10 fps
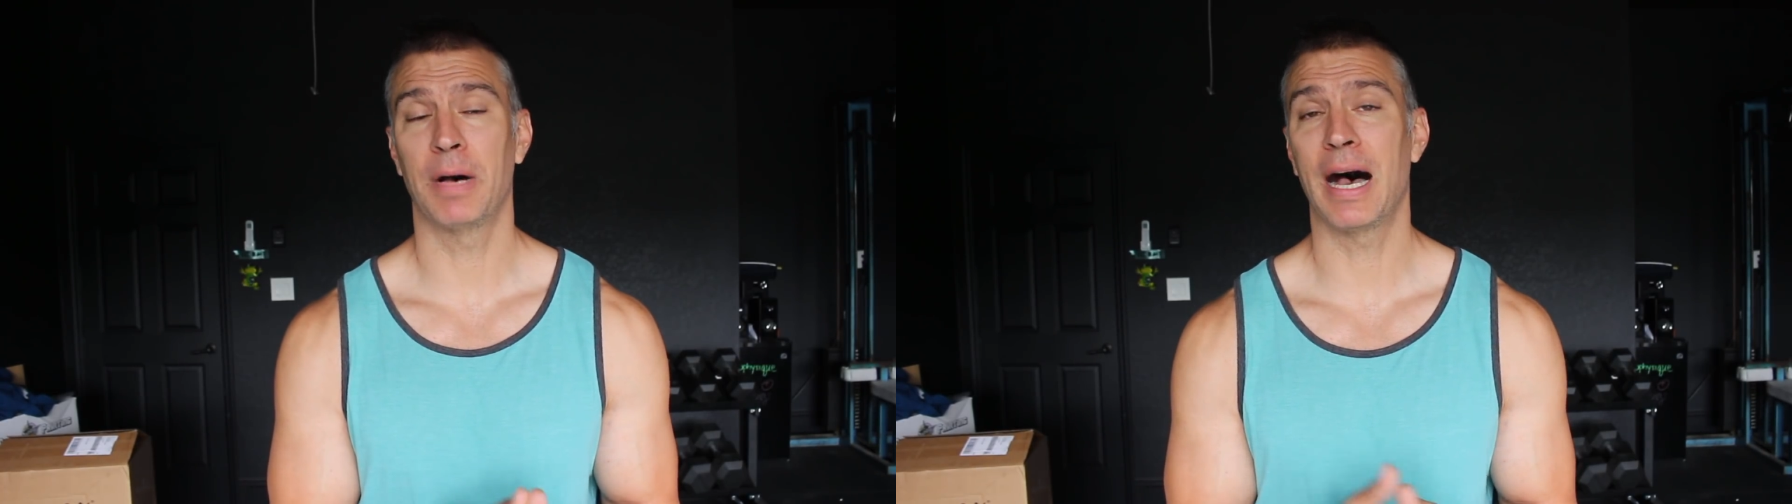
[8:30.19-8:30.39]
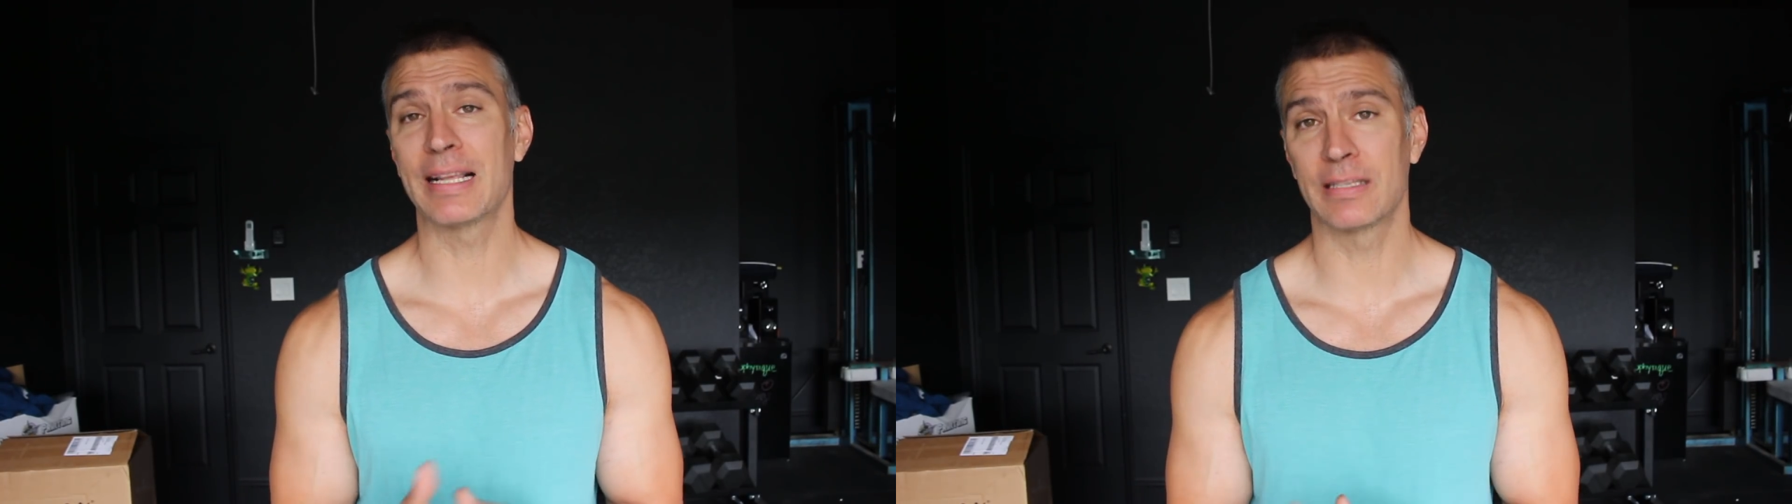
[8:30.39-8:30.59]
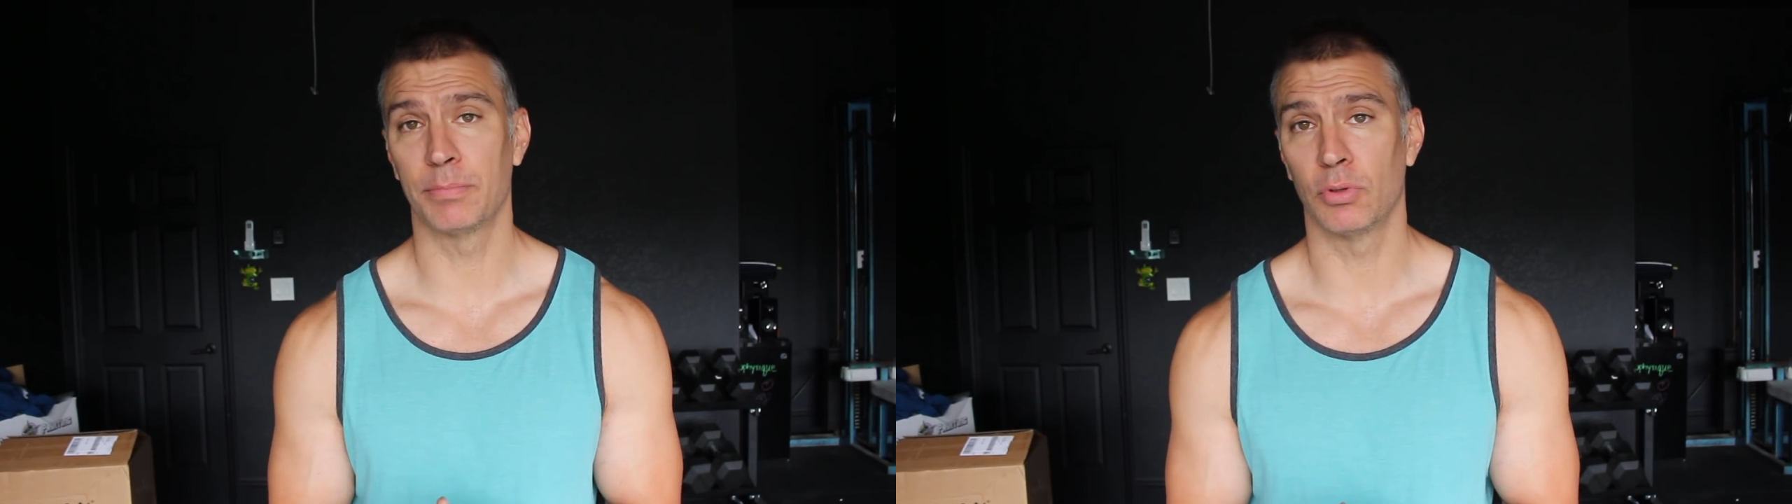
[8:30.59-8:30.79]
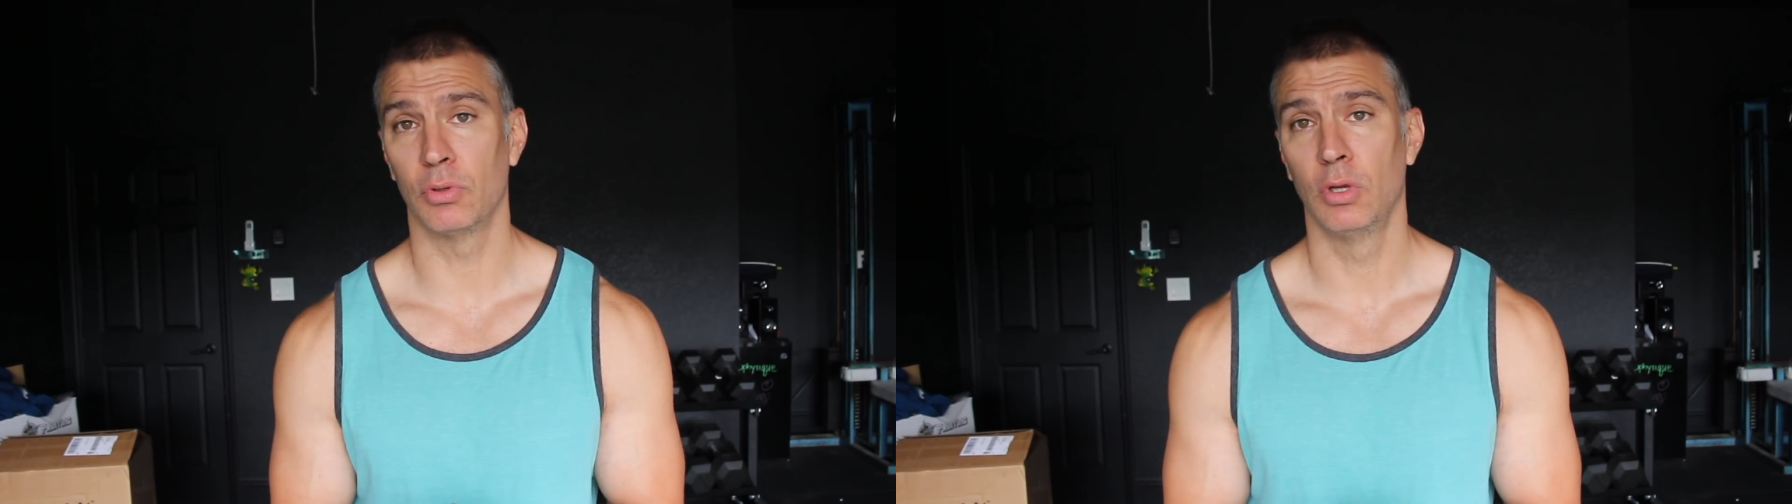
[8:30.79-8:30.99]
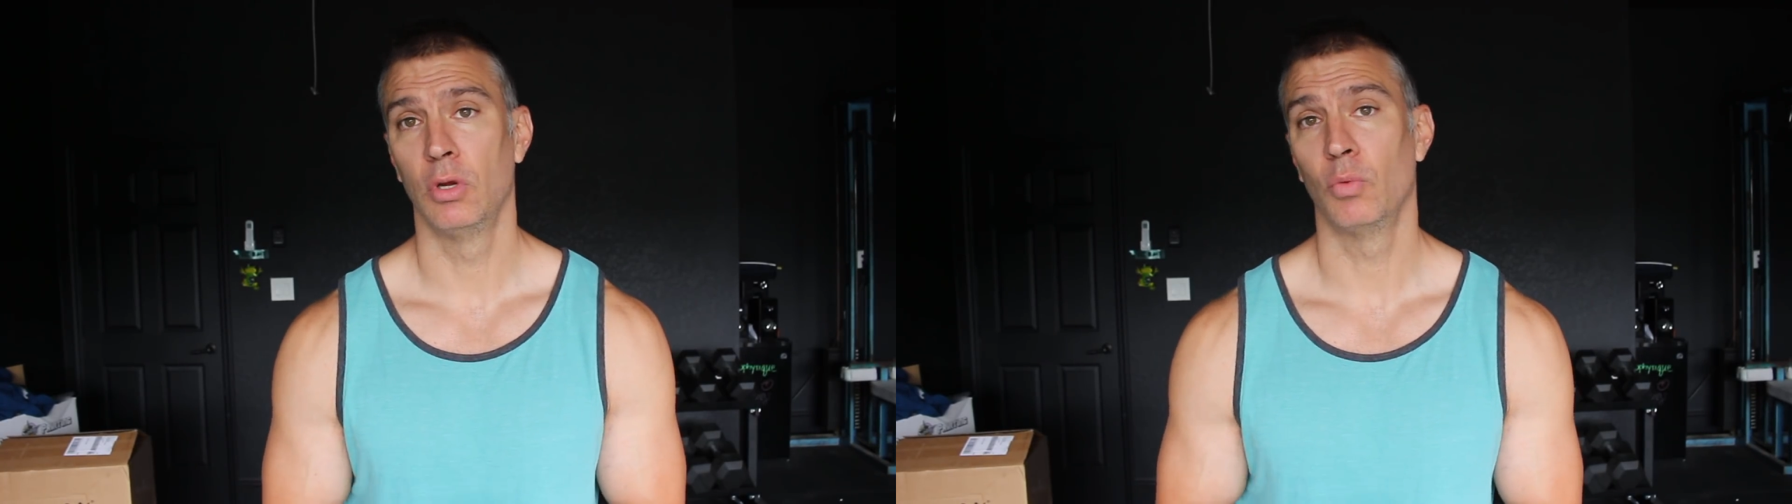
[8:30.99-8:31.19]

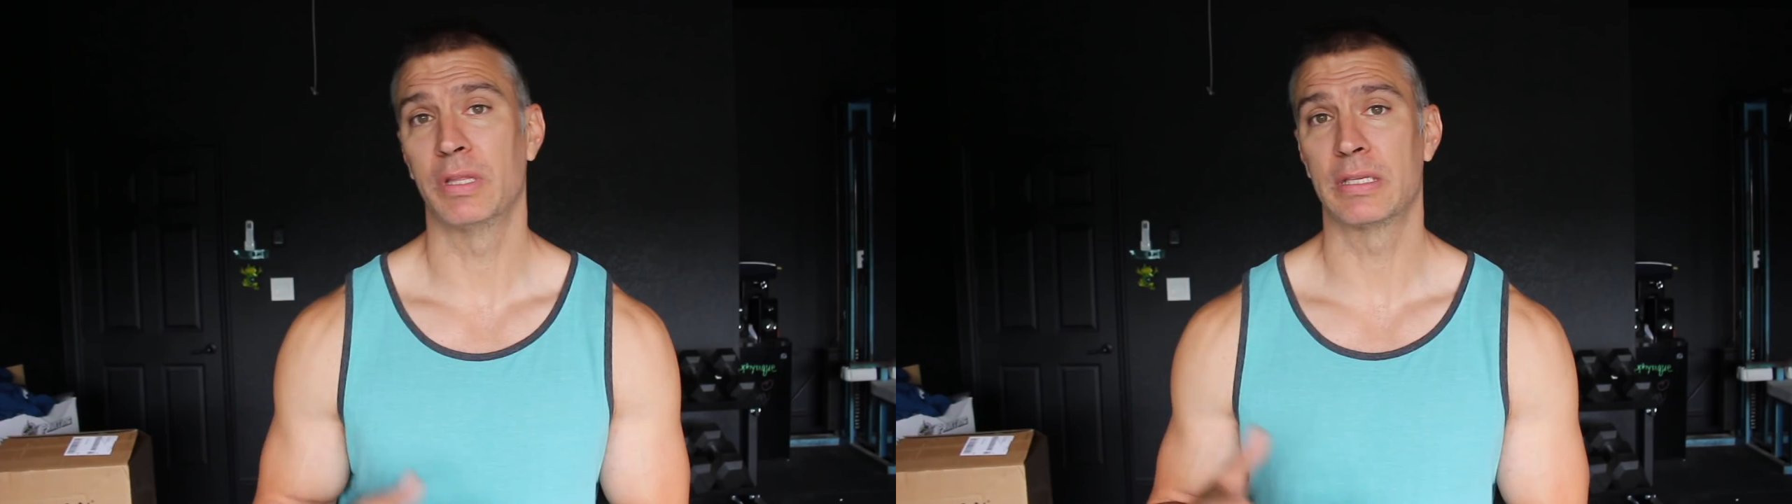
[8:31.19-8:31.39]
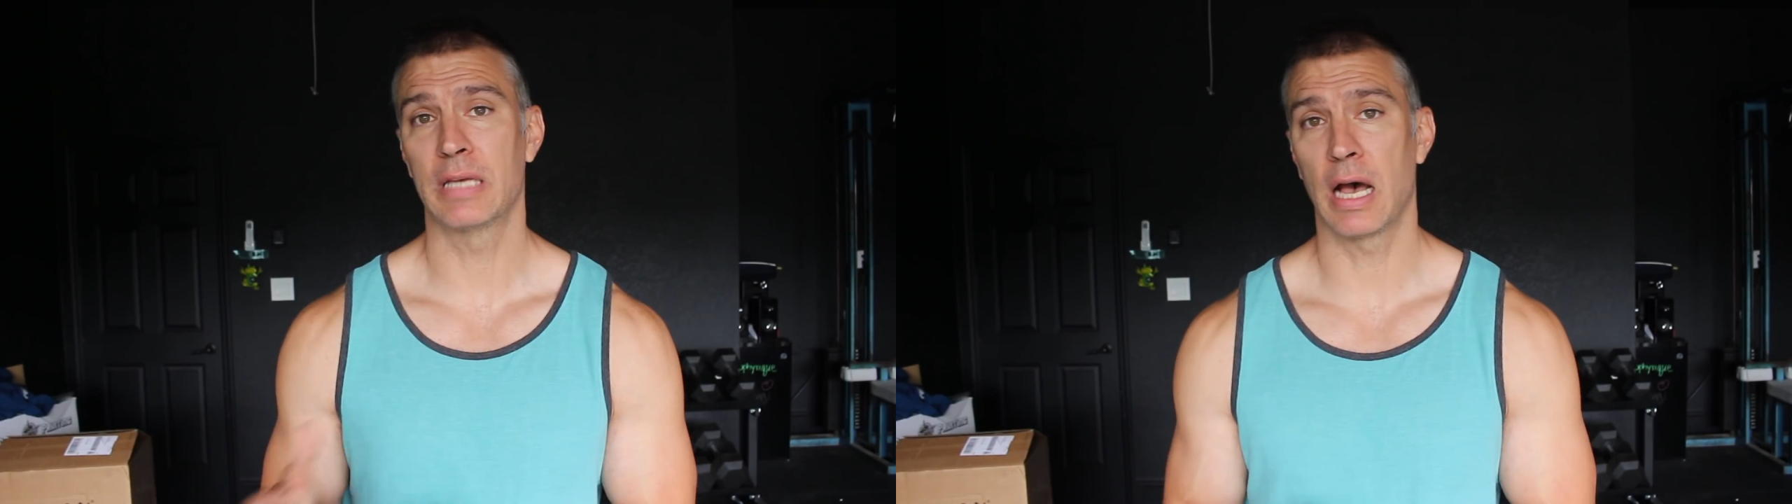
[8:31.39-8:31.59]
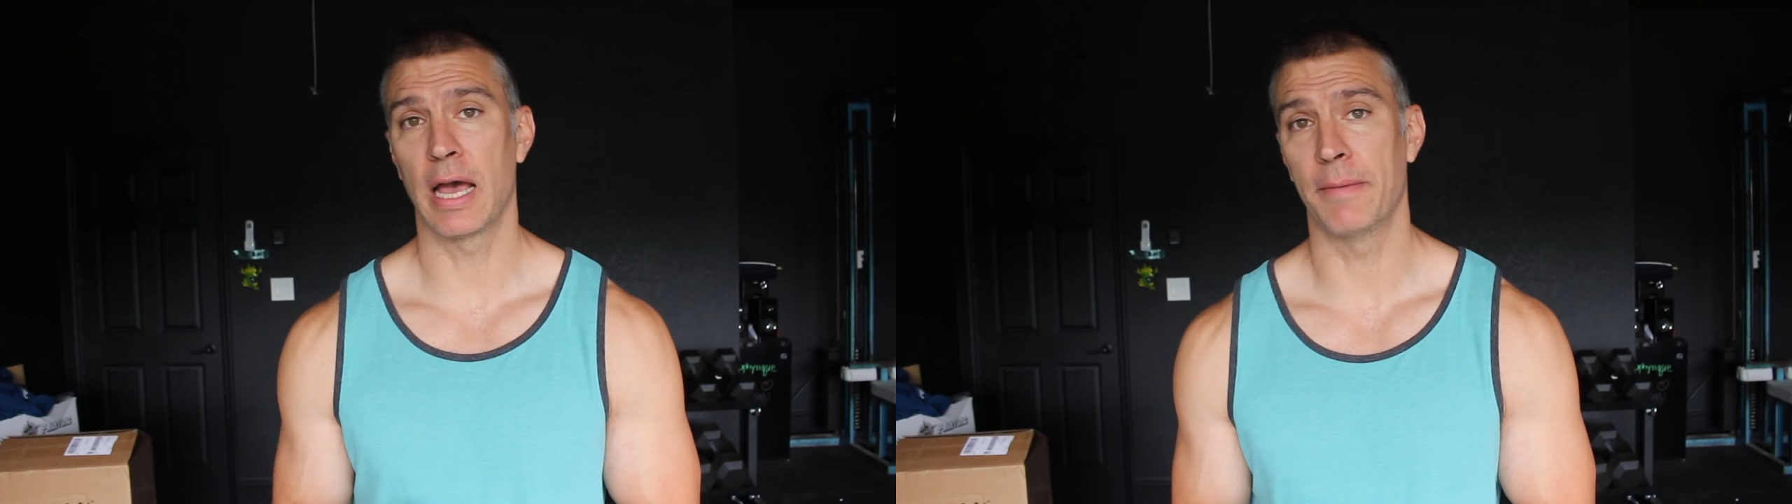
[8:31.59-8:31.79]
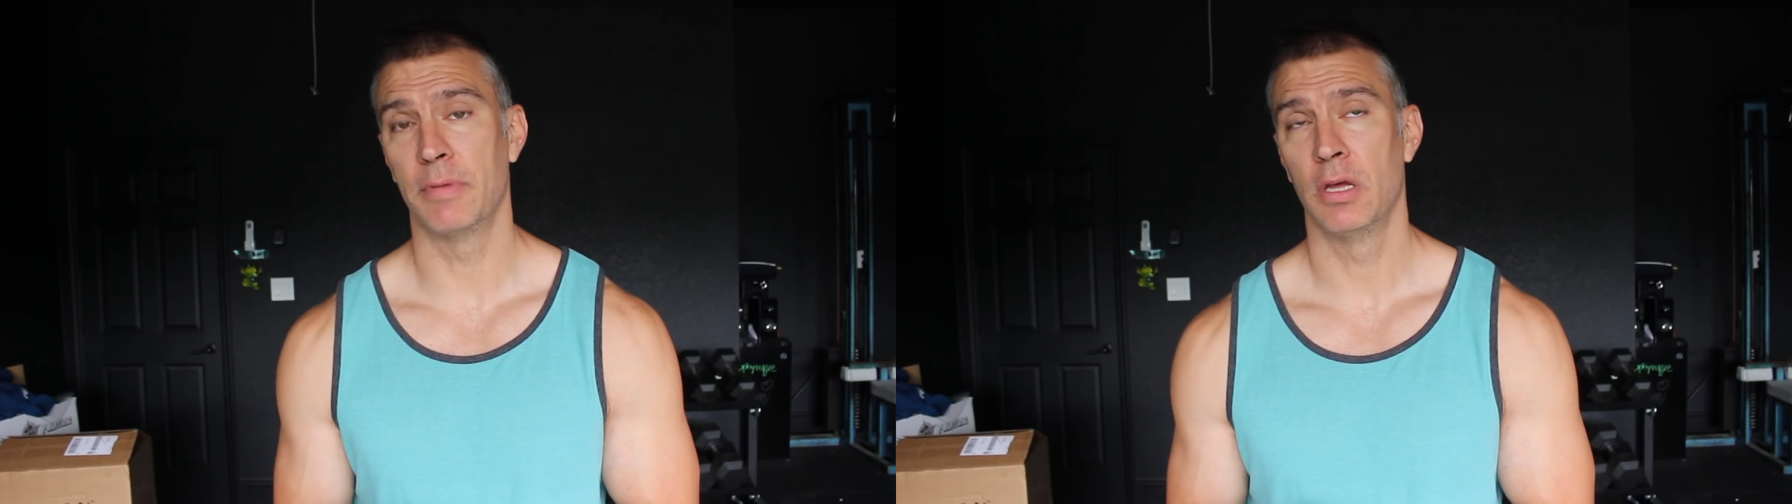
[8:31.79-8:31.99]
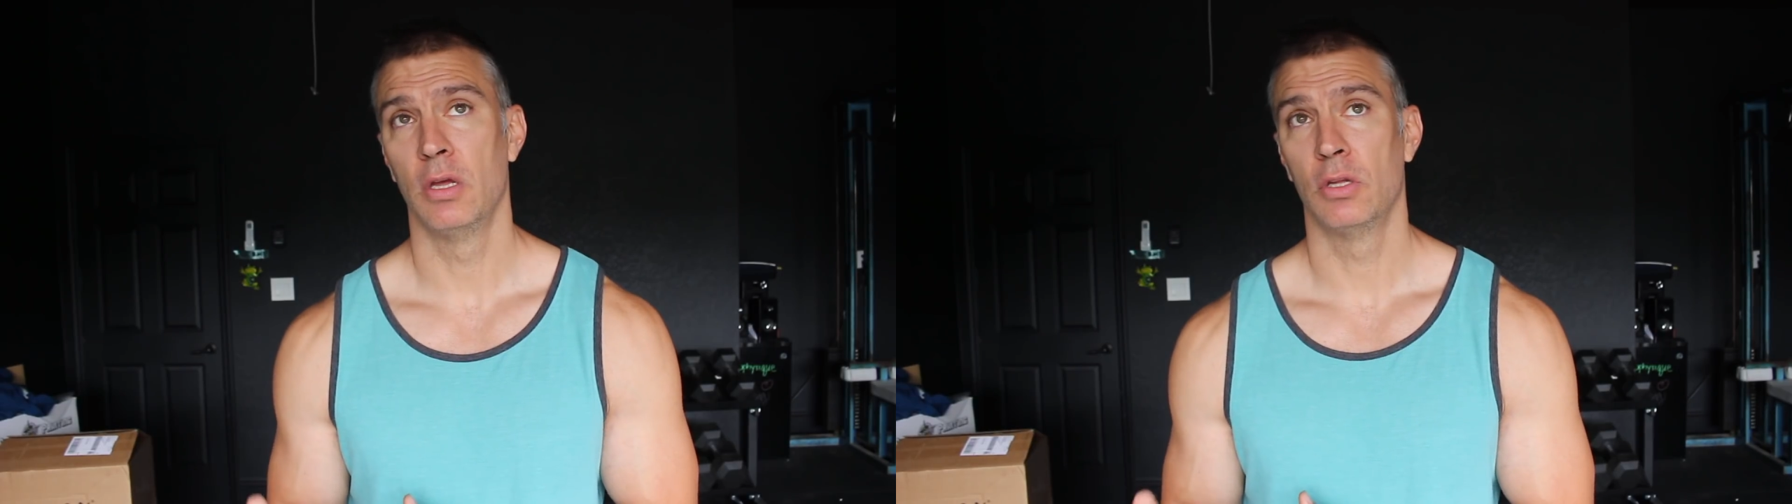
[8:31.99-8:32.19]
possible with time